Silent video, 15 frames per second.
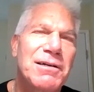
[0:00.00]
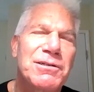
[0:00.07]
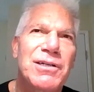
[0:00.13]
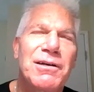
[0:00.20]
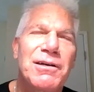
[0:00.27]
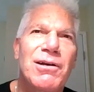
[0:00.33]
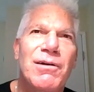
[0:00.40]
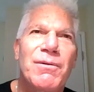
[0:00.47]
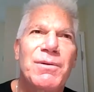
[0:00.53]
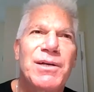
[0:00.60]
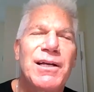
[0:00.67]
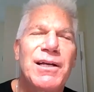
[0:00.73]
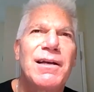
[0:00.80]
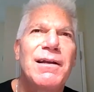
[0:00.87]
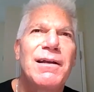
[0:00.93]

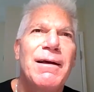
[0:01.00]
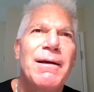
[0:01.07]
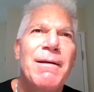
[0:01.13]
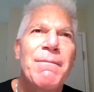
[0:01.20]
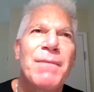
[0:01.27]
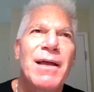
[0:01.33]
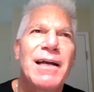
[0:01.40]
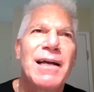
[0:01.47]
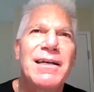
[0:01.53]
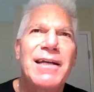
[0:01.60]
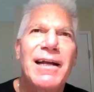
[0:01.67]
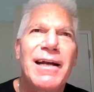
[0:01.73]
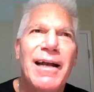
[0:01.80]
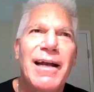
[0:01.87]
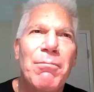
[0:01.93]

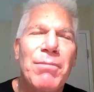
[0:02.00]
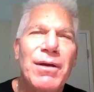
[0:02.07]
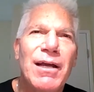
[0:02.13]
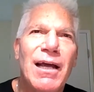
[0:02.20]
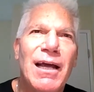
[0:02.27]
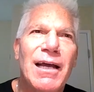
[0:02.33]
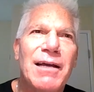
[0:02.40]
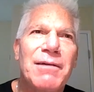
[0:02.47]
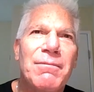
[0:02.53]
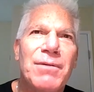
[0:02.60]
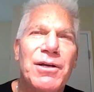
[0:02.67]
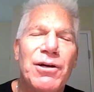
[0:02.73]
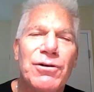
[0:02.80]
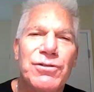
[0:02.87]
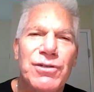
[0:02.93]
get an MBA
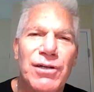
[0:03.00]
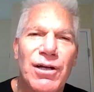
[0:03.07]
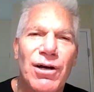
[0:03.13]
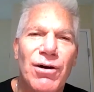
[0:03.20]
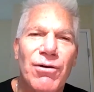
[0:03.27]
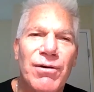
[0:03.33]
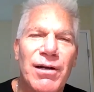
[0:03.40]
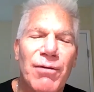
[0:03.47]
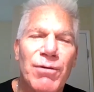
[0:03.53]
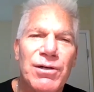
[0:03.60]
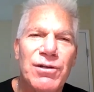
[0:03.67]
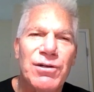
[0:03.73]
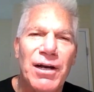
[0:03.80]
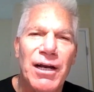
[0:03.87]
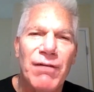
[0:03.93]
years ago, and I went
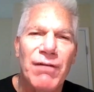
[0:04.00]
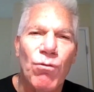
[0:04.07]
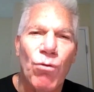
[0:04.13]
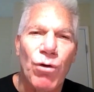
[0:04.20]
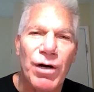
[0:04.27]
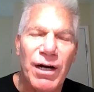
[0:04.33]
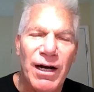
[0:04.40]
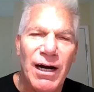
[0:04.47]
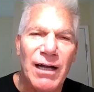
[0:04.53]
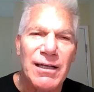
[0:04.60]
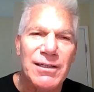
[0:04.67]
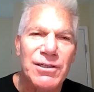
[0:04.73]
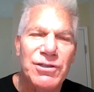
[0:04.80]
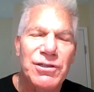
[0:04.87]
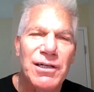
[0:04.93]
to the Naval War
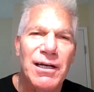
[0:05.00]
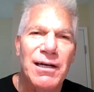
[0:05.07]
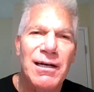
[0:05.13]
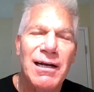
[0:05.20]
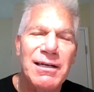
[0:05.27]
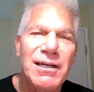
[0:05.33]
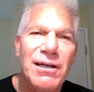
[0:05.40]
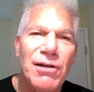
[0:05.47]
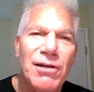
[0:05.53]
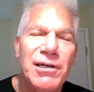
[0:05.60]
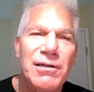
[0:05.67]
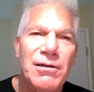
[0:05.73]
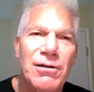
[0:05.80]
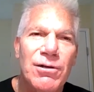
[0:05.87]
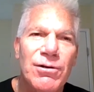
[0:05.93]
College, and I did
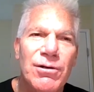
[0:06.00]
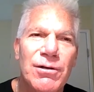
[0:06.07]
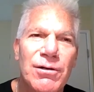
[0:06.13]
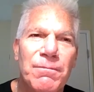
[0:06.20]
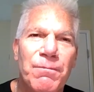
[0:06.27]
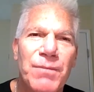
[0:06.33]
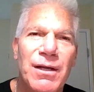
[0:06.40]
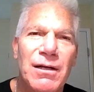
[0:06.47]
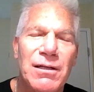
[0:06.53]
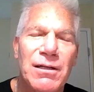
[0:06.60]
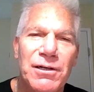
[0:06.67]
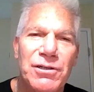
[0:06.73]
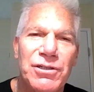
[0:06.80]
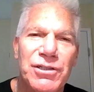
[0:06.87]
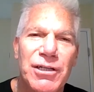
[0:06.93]
learn
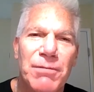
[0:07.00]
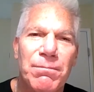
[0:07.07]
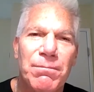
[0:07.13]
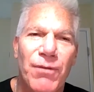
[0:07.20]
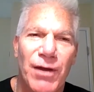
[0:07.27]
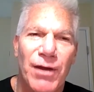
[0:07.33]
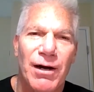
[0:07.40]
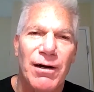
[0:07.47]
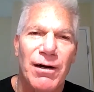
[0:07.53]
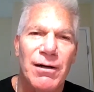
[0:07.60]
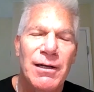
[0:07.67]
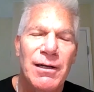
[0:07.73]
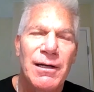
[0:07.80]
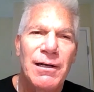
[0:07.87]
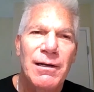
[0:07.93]
leadership there.
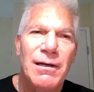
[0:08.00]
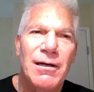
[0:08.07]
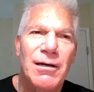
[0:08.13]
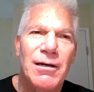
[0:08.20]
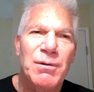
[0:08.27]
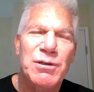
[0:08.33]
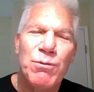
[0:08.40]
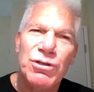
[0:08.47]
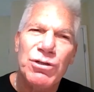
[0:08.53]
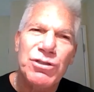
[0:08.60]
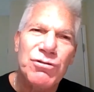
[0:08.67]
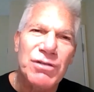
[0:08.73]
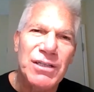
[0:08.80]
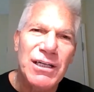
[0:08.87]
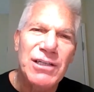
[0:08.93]
But it's more
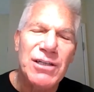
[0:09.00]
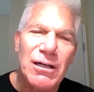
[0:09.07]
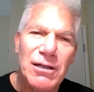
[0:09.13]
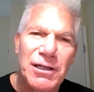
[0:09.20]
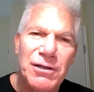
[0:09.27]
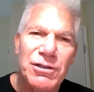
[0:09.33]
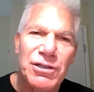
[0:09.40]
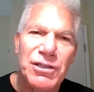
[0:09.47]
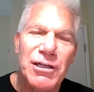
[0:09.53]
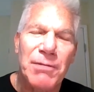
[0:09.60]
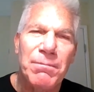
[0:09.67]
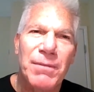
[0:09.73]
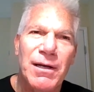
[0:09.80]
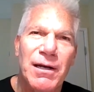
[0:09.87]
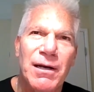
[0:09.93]
strategic
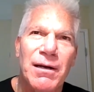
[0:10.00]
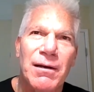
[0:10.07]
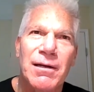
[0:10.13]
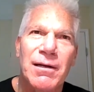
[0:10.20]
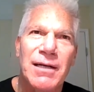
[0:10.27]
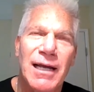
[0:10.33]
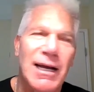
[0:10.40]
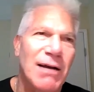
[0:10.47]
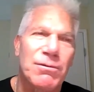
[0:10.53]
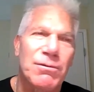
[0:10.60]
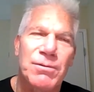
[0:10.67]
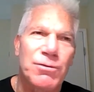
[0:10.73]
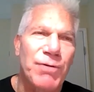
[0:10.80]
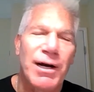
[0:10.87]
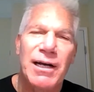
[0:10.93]
leadership, and again, a
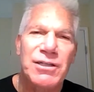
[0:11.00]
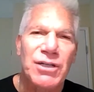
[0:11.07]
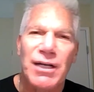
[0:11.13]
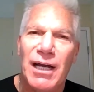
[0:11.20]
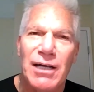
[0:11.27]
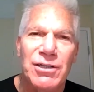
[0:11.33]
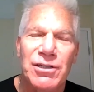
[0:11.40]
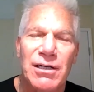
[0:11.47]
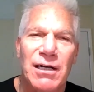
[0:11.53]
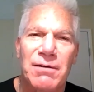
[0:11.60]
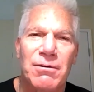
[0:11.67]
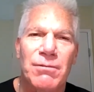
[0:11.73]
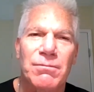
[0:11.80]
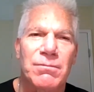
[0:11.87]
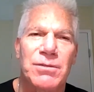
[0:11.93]
great education. I
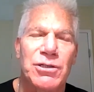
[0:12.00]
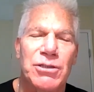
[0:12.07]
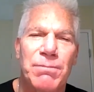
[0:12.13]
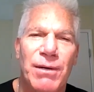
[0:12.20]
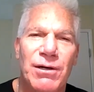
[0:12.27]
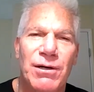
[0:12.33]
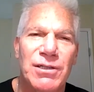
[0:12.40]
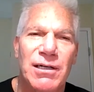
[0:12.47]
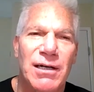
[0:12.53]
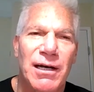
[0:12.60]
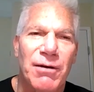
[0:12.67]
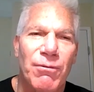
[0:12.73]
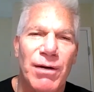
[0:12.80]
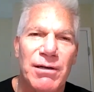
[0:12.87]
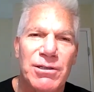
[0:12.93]
don't disparage it in any
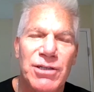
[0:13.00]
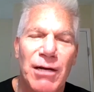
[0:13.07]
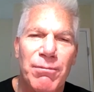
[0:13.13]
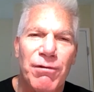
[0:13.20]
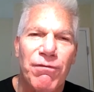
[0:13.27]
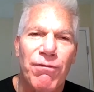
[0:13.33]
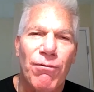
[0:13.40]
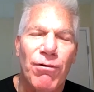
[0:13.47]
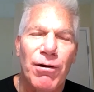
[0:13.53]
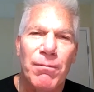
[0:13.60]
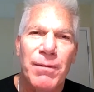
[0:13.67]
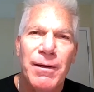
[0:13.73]
way, shape, or form.